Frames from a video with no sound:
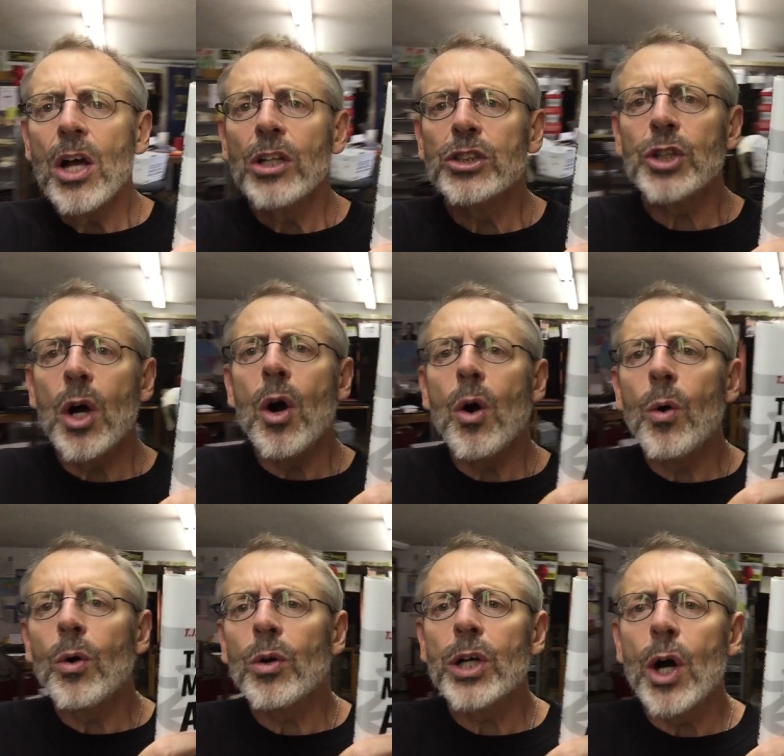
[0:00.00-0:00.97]

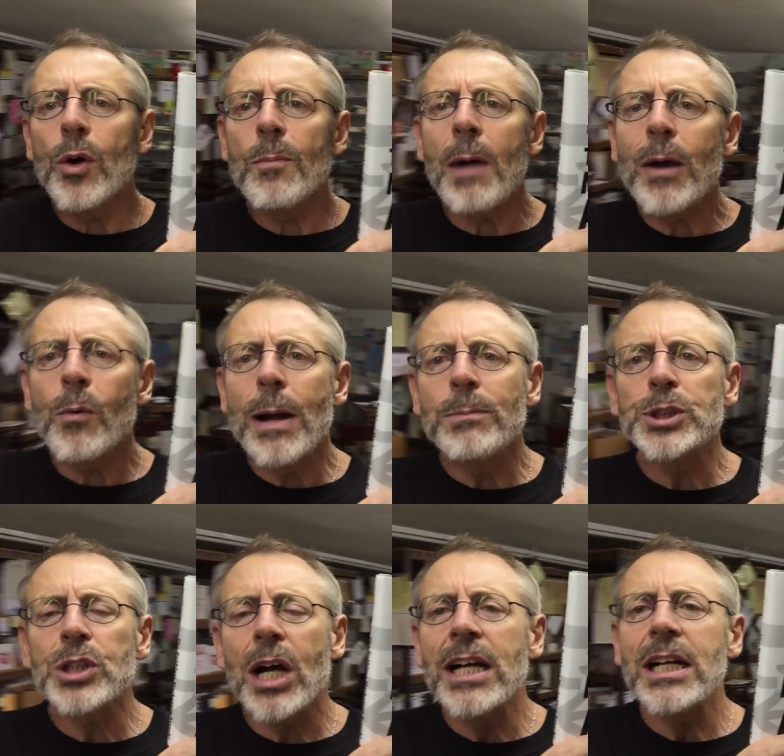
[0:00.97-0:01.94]
So go to my
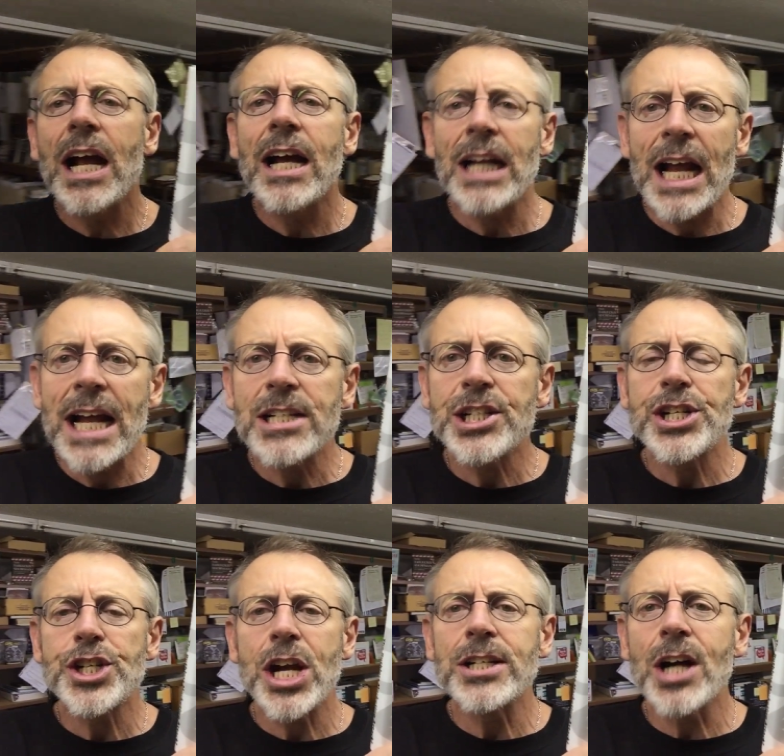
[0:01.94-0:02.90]
website at
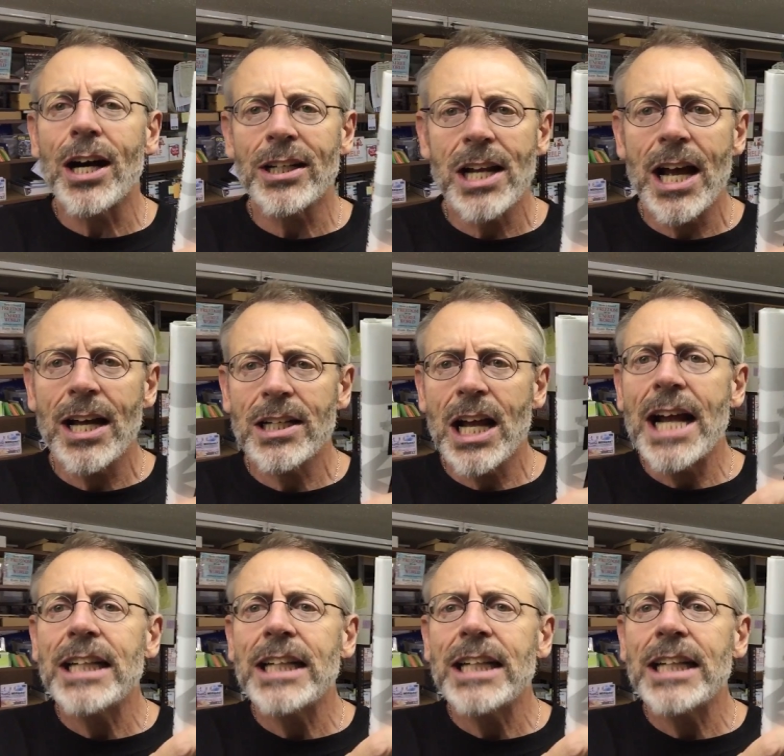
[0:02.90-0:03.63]
heytj.net,